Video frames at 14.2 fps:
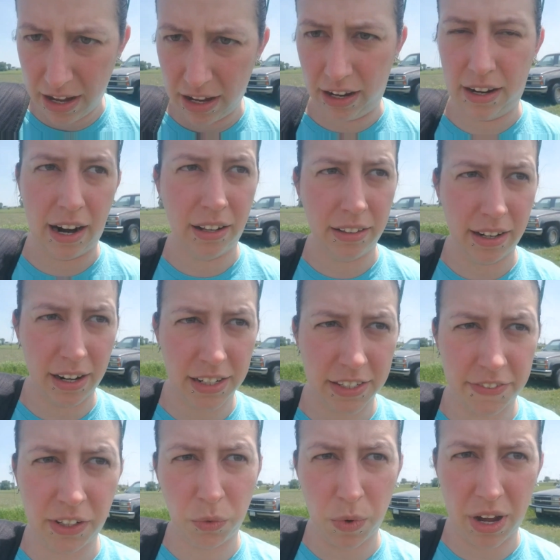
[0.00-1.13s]
And Kyle and I
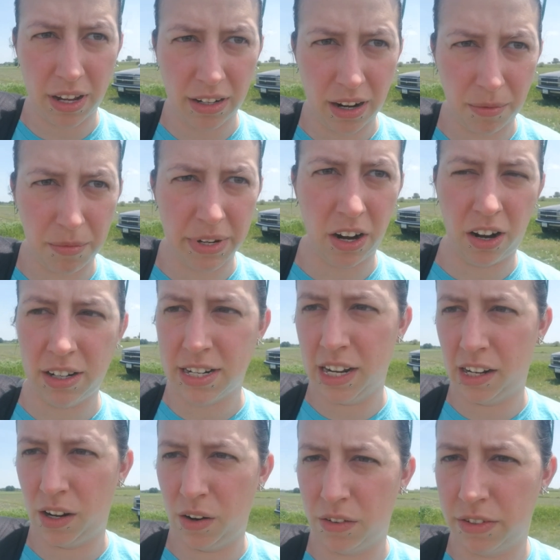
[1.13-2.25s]
field one. I'm here
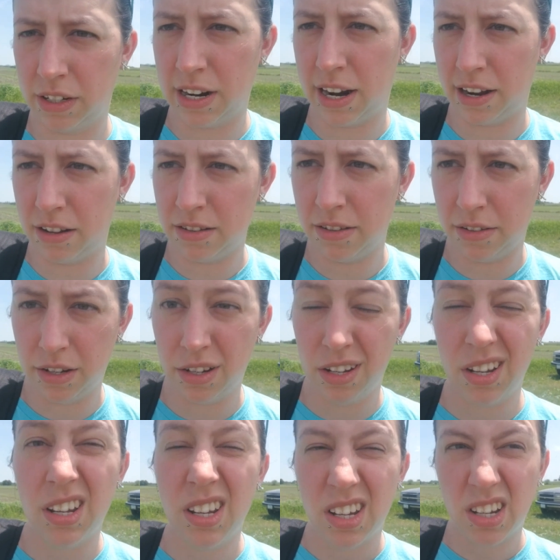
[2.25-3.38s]
taking over for Kyle.
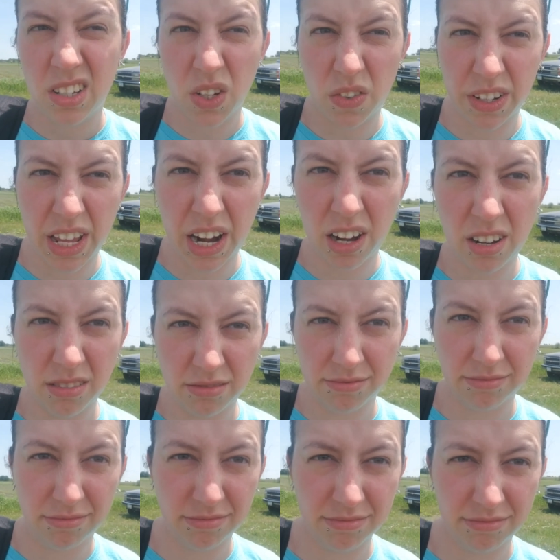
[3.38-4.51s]
He's over there,
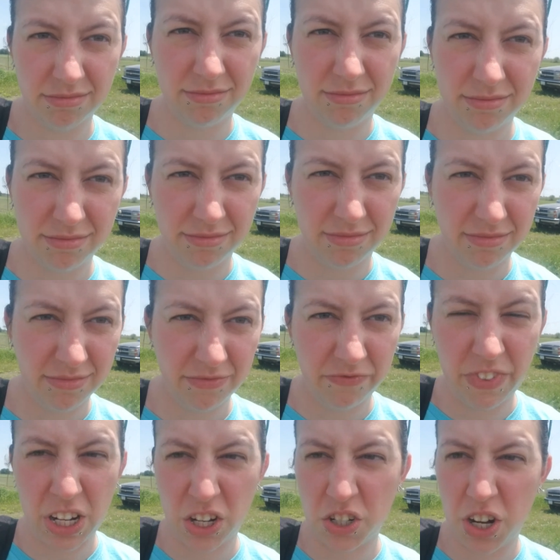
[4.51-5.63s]

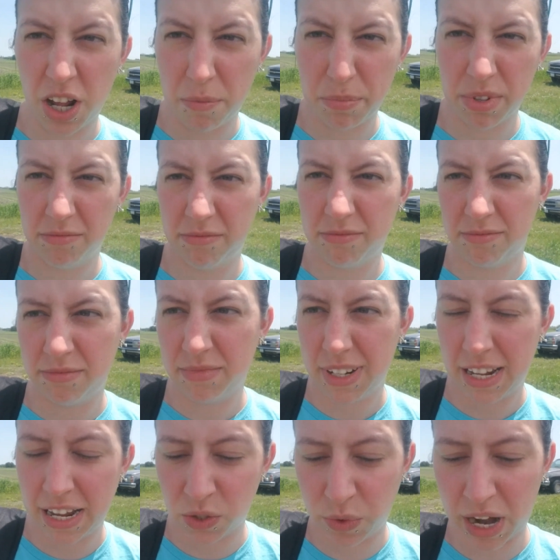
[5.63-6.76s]
finishing up
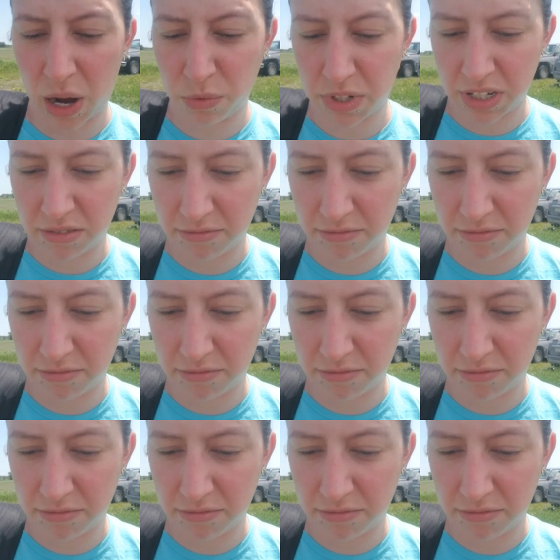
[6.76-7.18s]
his round.